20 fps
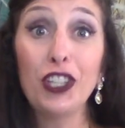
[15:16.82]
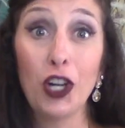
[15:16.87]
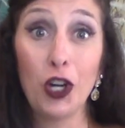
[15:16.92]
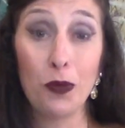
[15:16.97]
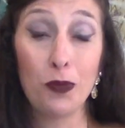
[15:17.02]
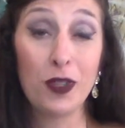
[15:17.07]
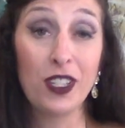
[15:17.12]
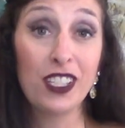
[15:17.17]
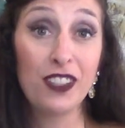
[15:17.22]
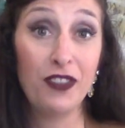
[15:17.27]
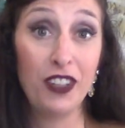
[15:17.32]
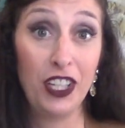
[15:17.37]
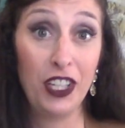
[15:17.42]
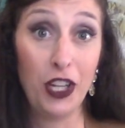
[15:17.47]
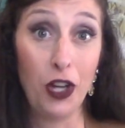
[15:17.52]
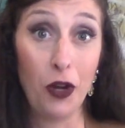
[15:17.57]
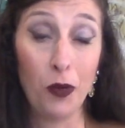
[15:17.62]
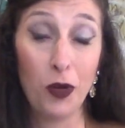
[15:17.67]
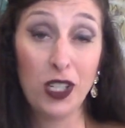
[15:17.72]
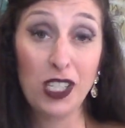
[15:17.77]
hope this
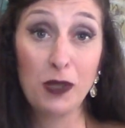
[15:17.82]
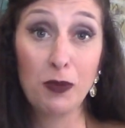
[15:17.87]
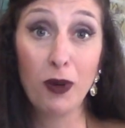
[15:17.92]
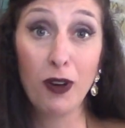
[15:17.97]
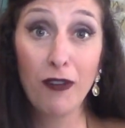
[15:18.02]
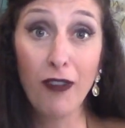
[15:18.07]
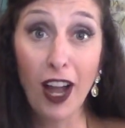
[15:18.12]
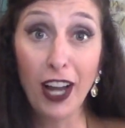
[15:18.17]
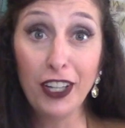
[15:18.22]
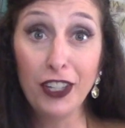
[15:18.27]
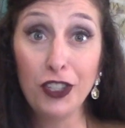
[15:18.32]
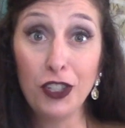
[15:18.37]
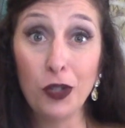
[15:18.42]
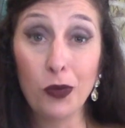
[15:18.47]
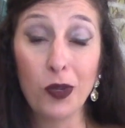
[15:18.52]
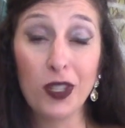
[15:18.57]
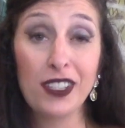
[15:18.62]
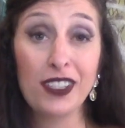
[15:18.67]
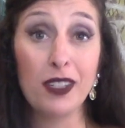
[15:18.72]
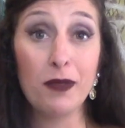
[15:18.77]
video has provided you
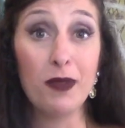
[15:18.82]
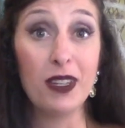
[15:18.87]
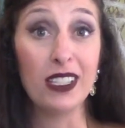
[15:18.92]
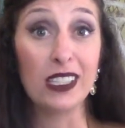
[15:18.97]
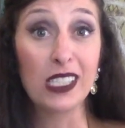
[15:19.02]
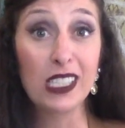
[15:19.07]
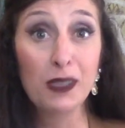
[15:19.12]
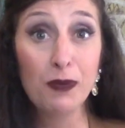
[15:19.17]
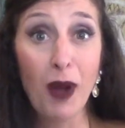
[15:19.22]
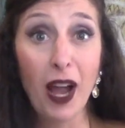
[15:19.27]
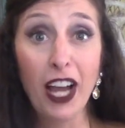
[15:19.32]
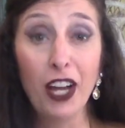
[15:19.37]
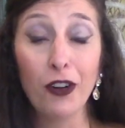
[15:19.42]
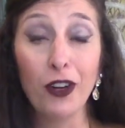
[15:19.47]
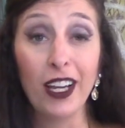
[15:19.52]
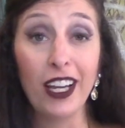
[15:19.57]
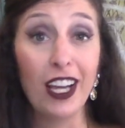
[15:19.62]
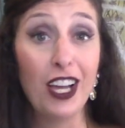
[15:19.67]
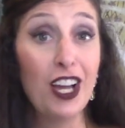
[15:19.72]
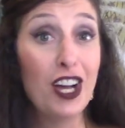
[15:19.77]
with some
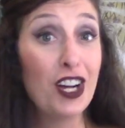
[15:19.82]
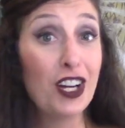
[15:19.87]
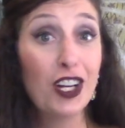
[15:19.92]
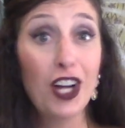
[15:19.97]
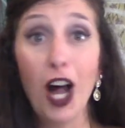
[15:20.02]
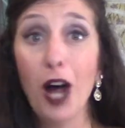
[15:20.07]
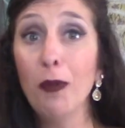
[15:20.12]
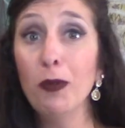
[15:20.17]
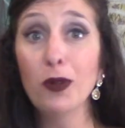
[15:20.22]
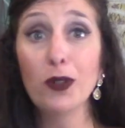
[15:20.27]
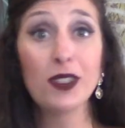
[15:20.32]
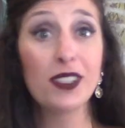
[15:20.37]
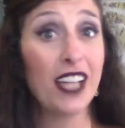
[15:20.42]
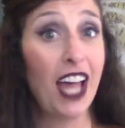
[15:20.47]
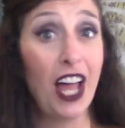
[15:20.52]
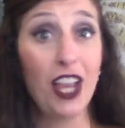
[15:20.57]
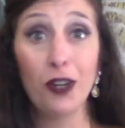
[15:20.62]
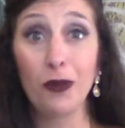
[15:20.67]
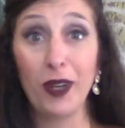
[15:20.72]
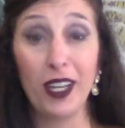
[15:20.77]
inspiring couples
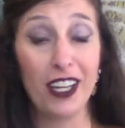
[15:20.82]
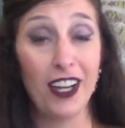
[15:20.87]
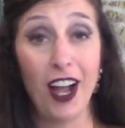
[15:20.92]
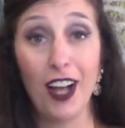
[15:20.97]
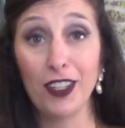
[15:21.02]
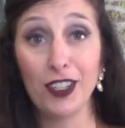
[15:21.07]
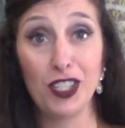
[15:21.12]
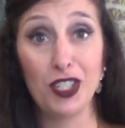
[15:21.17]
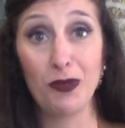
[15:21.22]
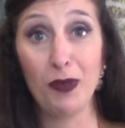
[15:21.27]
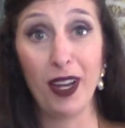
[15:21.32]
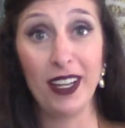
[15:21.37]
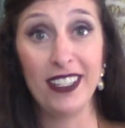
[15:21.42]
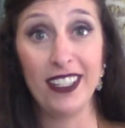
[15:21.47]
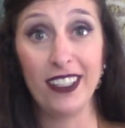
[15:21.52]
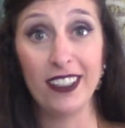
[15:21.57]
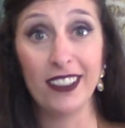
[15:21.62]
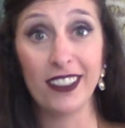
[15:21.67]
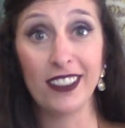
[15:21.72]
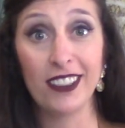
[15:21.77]
Halloween costume
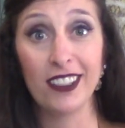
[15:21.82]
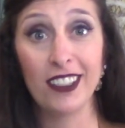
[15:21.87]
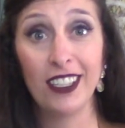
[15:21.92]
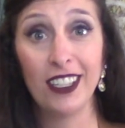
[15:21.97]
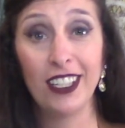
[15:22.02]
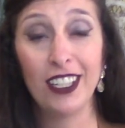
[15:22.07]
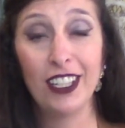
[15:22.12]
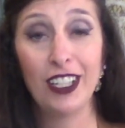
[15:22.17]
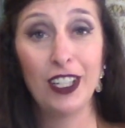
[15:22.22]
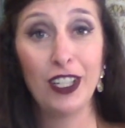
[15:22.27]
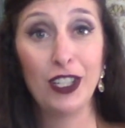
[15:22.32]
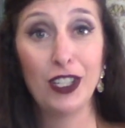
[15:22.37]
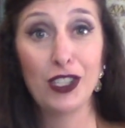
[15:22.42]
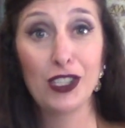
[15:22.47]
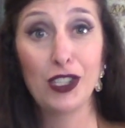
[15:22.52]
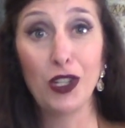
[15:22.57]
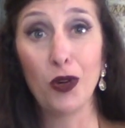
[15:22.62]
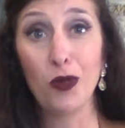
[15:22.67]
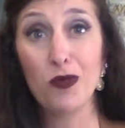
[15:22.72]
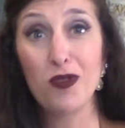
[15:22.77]
ideas.
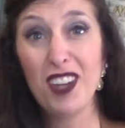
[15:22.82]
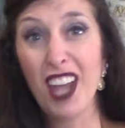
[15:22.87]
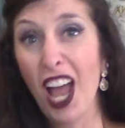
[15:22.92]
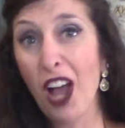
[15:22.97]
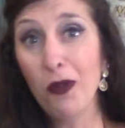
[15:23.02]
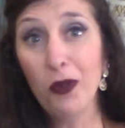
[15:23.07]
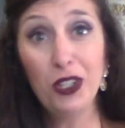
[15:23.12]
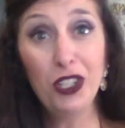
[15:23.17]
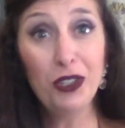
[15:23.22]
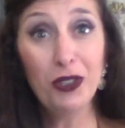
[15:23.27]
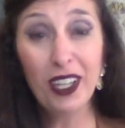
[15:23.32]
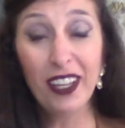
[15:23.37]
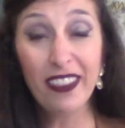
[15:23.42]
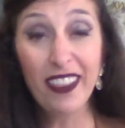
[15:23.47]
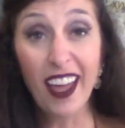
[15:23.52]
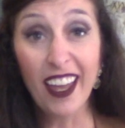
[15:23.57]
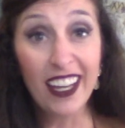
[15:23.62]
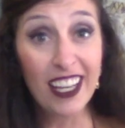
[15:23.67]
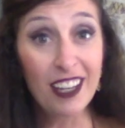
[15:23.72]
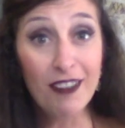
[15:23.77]
So now when you get
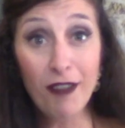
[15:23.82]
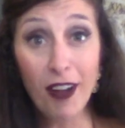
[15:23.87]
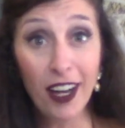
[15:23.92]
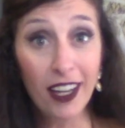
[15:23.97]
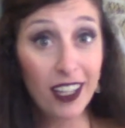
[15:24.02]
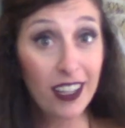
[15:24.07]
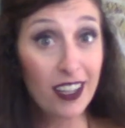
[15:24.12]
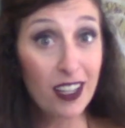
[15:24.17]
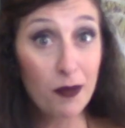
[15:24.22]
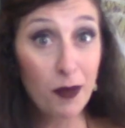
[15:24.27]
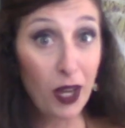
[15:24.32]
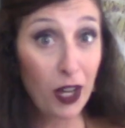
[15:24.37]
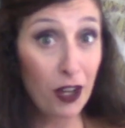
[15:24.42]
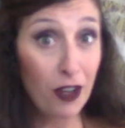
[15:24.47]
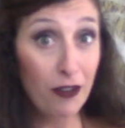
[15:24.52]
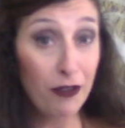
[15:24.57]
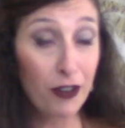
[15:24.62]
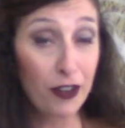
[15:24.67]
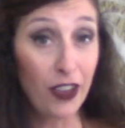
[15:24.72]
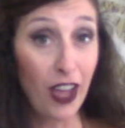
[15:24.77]
that invite in the
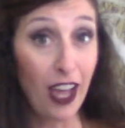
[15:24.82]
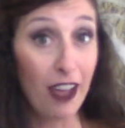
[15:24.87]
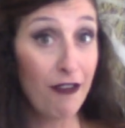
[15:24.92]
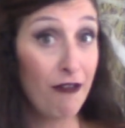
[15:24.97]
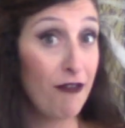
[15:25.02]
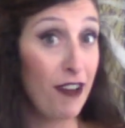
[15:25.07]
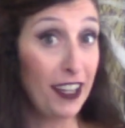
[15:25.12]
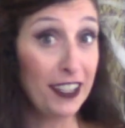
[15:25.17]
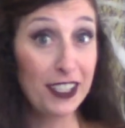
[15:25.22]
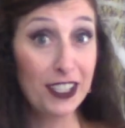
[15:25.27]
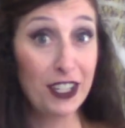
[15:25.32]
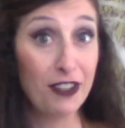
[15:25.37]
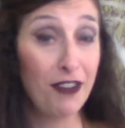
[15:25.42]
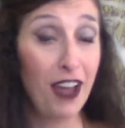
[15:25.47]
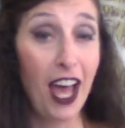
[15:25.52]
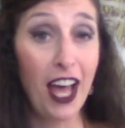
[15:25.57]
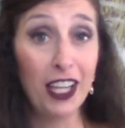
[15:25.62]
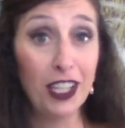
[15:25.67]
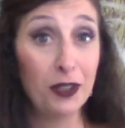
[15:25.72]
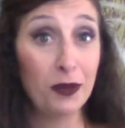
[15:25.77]
mail for that festive
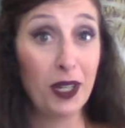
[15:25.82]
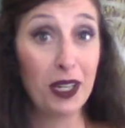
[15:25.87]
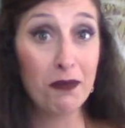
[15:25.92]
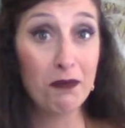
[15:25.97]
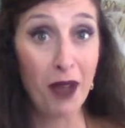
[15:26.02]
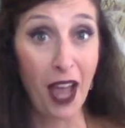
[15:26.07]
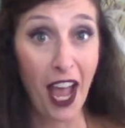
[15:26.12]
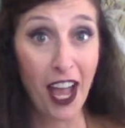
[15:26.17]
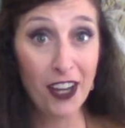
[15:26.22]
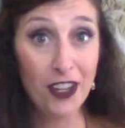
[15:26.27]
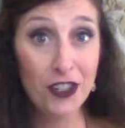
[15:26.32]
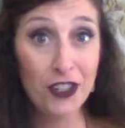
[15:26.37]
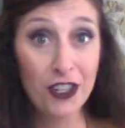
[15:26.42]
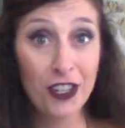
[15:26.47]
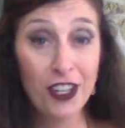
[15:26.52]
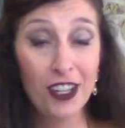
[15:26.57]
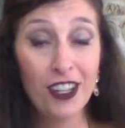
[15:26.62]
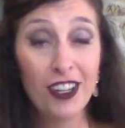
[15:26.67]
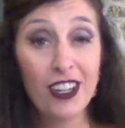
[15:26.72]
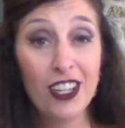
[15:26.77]
Halloween bash,
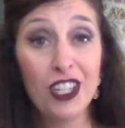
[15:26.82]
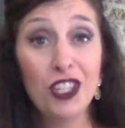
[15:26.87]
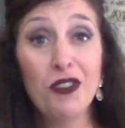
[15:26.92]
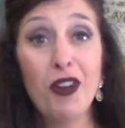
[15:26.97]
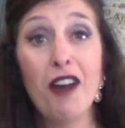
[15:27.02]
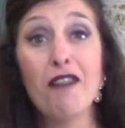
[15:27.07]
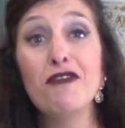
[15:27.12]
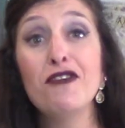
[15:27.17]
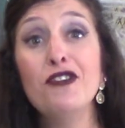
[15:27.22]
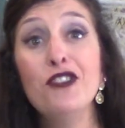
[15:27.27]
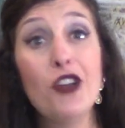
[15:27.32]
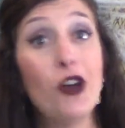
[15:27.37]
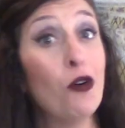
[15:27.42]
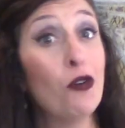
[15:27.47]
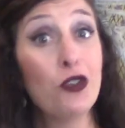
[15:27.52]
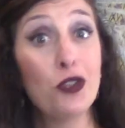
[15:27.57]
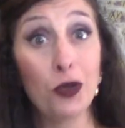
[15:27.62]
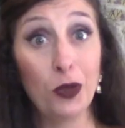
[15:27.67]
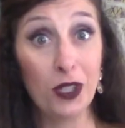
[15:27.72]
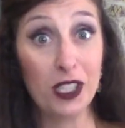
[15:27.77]
you have no
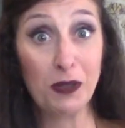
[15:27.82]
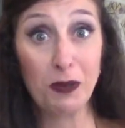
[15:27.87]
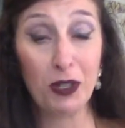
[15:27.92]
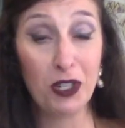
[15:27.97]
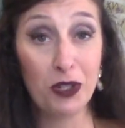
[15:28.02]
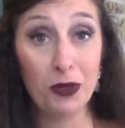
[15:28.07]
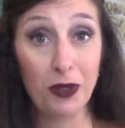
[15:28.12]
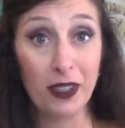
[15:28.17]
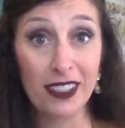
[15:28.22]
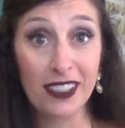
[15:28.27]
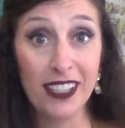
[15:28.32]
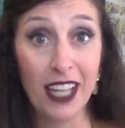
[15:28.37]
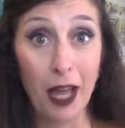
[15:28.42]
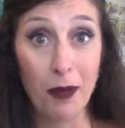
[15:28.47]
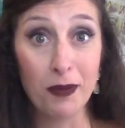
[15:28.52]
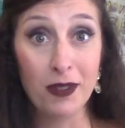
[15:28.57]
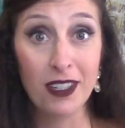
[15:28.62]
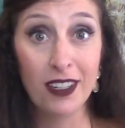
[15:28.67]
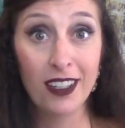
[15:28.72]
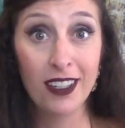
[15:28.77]
choice but to
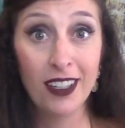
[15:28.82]
accept,